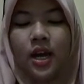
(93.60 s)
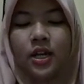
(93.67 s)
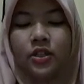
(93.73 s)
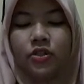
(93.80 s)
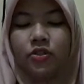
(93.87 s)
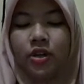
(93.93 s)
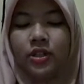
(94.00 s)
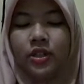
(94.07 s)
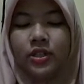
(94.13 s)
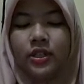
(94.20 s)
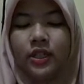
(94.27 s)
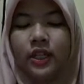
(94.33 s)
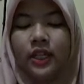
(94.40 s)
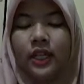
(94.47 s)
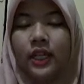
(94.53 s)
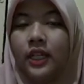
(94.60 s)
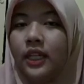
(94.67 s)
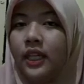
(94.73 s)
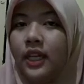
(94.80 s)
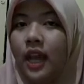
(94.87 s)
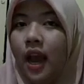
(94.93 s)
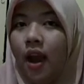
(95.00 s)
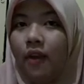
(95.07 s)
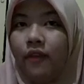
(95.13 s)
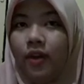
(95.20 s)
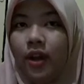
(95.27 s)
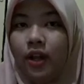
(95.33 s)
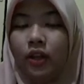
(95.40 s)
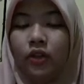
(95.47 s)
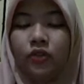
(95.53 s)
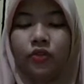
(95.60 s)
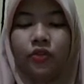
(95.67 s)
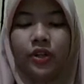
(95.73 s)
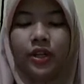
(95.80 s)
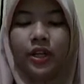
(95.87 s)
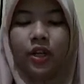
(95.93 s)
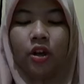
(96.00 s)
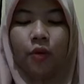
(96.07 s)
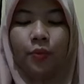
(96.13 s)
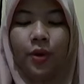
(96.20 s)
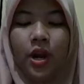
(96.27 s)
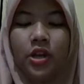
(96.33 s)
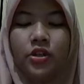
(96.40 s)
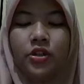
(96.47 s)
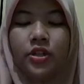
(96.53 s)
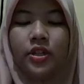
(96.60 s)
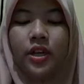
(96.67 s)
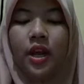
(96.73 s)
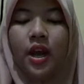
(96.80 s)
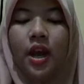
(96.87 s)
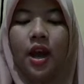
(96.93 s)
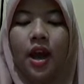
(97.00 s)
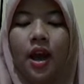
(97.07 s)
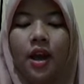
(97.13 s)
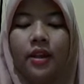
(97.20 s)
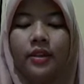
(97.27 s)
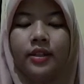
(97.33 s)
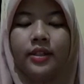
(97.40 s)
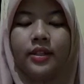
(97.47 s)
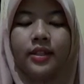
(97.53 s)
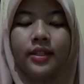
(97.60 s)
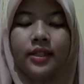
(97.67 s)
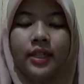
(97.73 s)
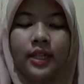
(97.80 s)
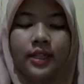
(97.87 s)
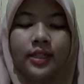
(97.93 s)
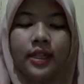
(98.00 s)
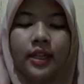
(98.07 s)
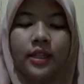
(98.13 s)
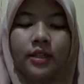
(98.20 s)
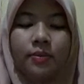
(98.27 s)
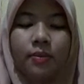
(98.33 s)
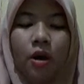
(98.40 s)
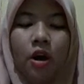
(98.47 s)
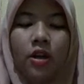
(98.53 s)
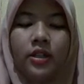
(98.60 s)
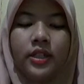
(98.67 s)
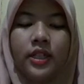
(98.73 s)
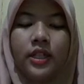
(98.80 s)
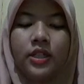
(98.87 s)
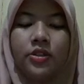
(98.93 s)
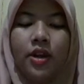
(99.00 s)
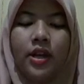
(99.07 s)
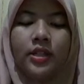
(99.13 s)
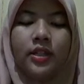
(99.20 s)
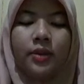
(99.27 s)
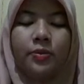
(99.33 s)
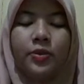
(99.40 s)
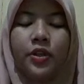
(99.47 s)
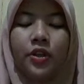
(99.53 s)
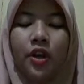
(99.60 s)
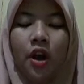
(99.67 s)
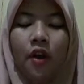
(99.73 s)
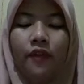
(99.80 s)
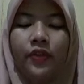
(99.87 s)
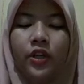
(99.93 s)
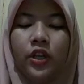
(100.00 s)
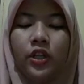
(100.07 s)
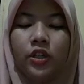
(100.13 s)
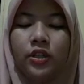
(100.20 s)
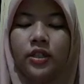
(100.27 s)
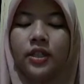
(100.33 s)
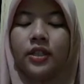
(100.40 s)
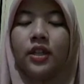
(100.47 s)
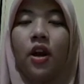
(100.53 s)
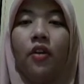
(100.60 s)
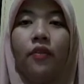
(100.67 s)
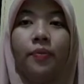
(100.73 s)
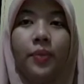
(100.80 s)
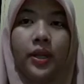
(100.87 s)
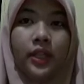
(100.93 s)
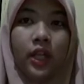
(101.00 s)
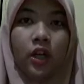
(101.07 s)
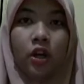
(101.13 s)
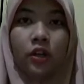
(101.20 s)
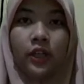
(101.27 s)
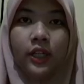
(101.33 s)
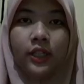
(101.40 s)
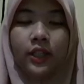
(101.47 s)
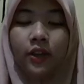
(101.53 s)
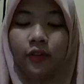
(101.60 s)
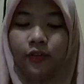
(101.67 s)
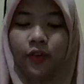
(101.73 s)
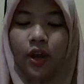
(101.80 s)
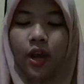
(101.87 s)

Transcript: strategy in EFL reading comprehension, and the sixth is about a description of the uses of metacognitive,